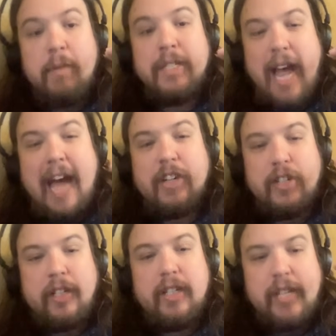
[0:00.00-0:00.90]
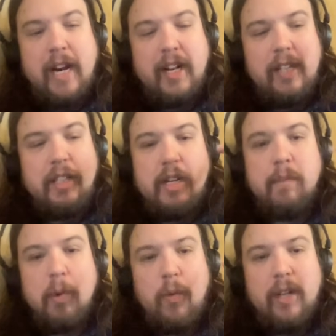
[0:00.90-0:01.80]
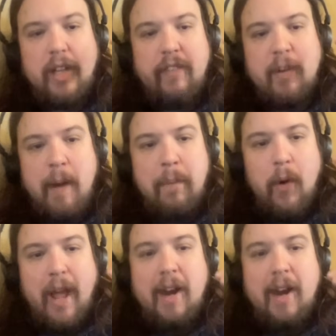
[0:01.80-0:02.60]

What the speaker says: he was actually technically number 1 left on my board.